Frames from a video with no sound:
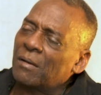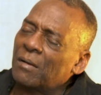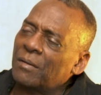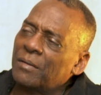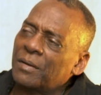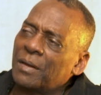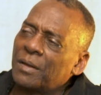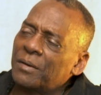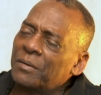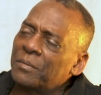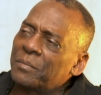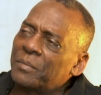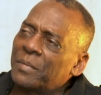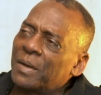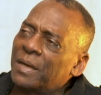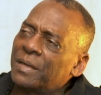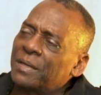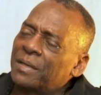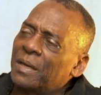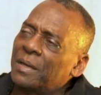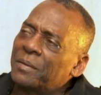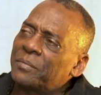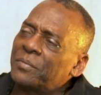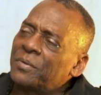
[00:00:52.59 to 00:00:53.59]
Oh, I don't
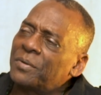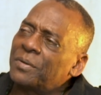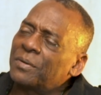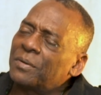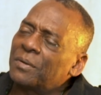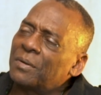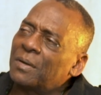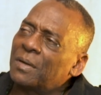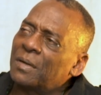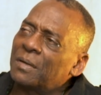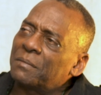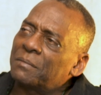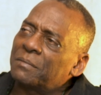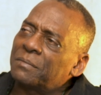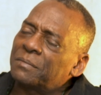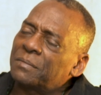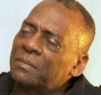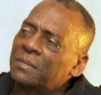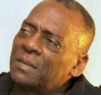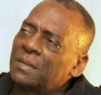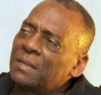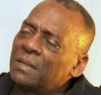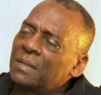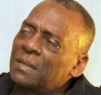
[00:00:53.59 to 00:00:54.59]
mind that. You know, um,
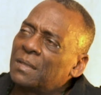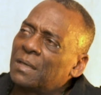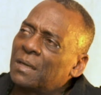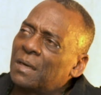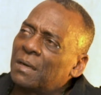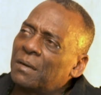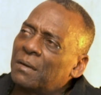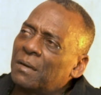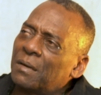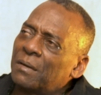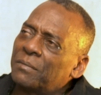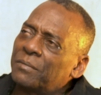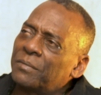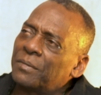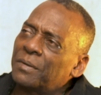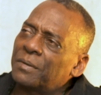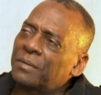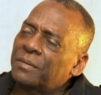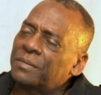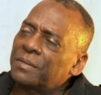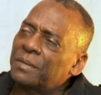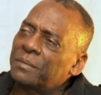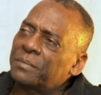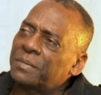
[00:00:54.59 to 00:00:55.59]
uh, I
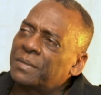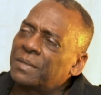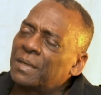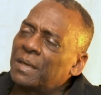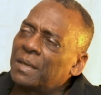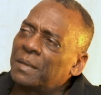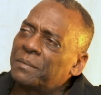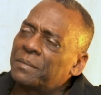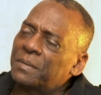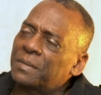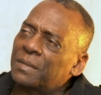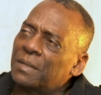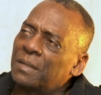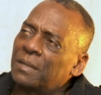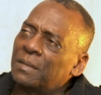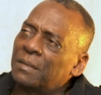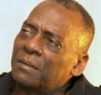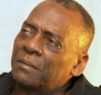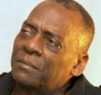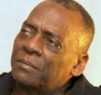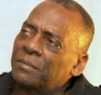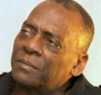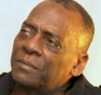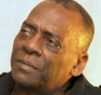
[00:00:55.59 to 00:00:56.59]
work sometimes
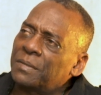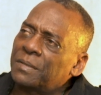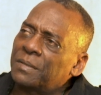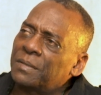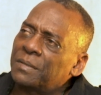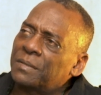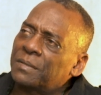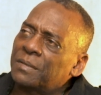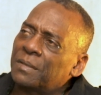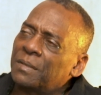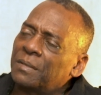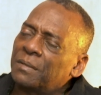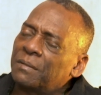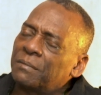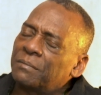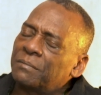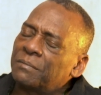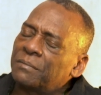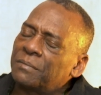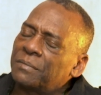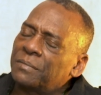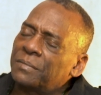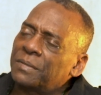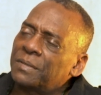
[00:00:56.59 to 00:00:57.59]
uh, with this uh,
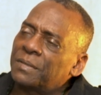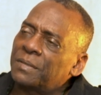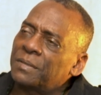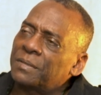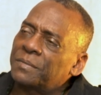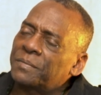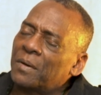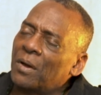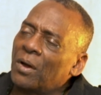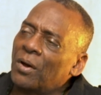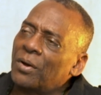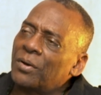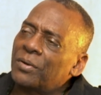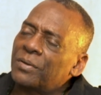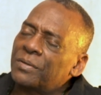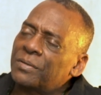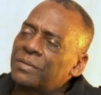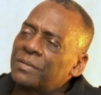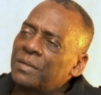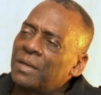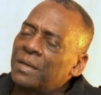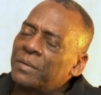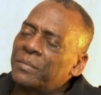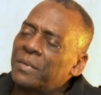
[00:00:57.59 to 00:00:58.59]
with this
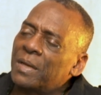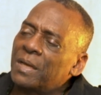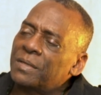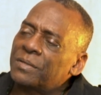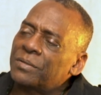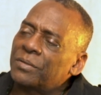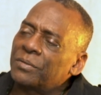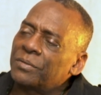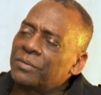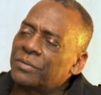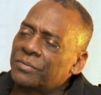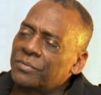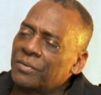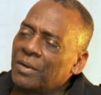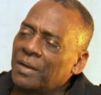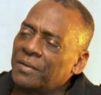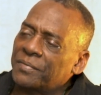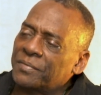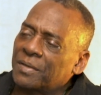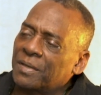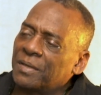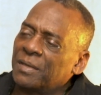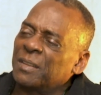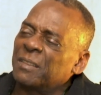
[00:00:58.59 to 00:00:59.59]
artist named Nancy
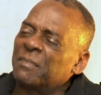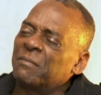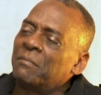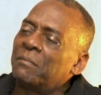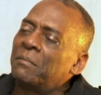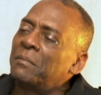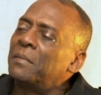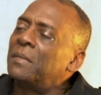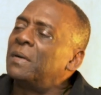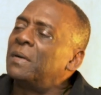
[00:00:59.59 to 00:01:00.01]
Ostrovsky.